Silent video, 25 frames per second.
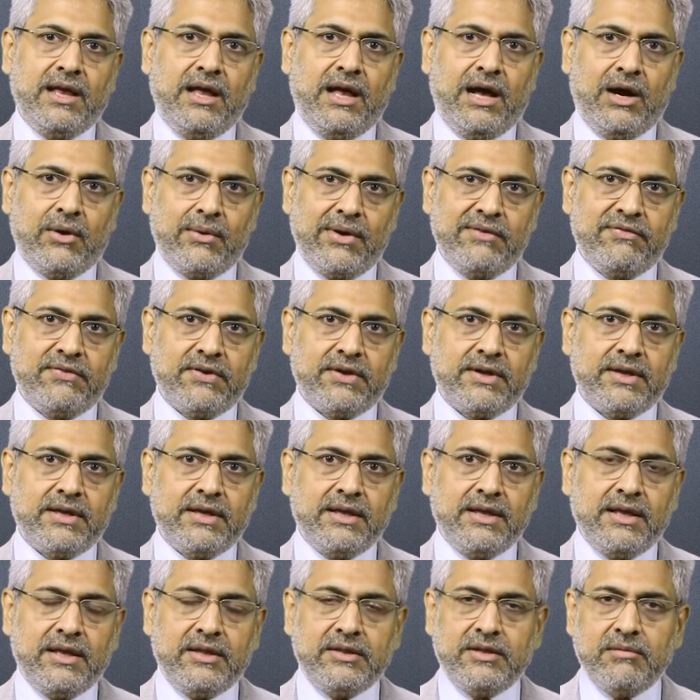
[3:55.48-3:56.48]
However,
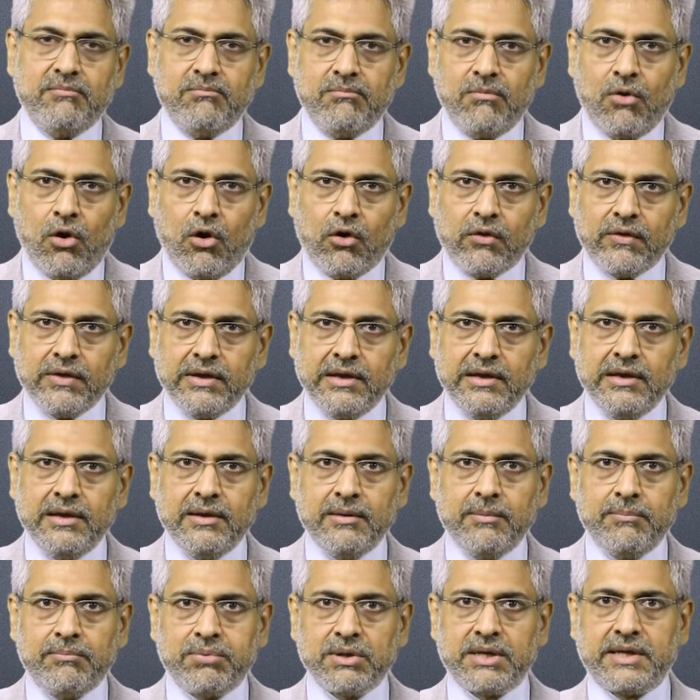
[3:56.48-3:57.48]
the moral,
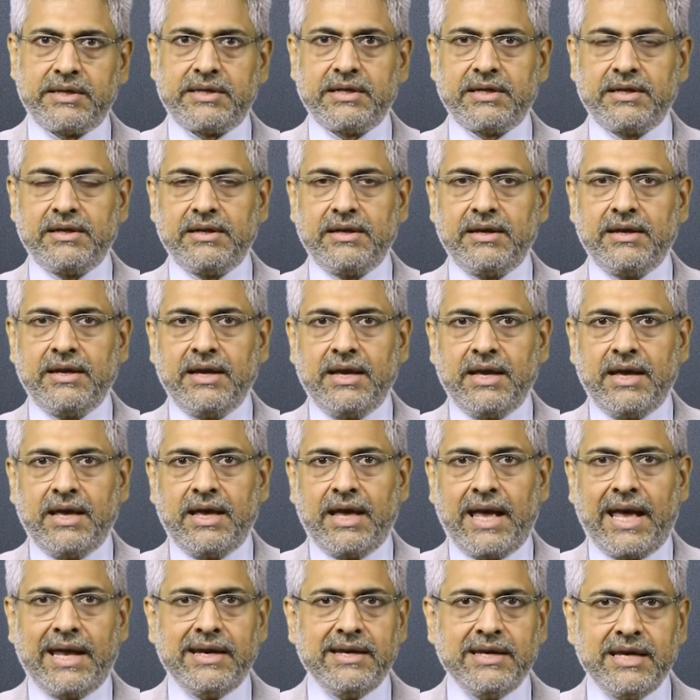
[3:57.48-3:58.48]
political,
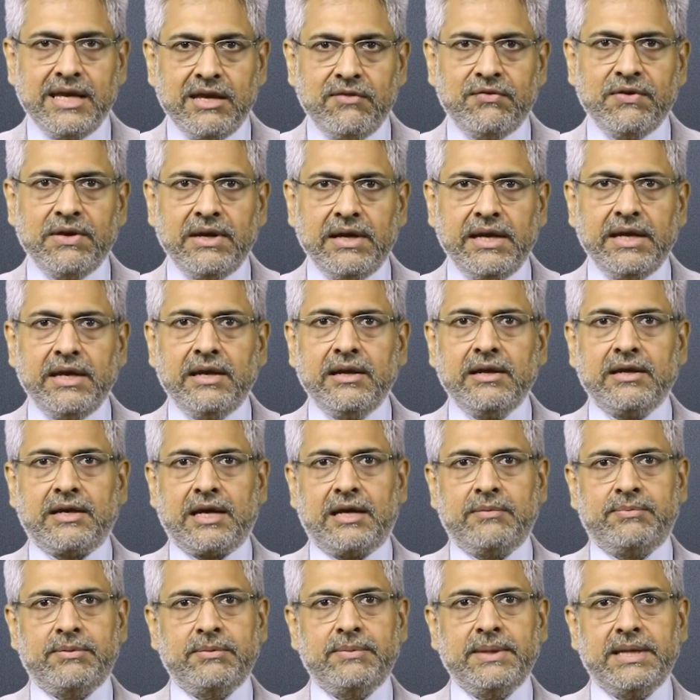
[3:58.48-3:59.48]
and even legal
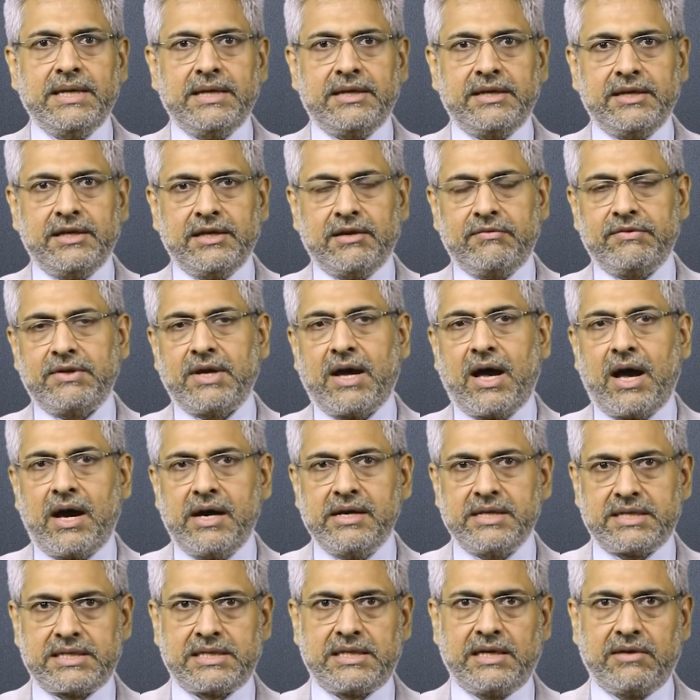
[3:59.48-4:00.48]
culpability of the
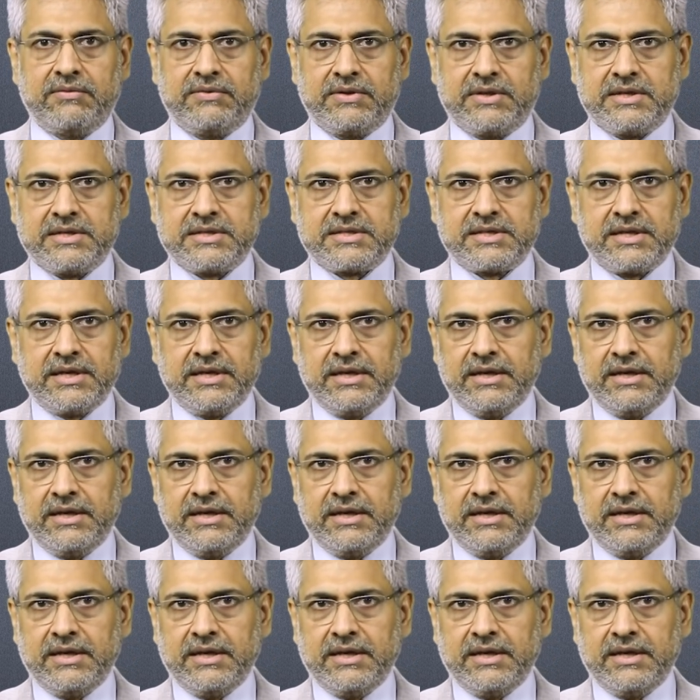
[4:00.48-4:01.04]
highest levels,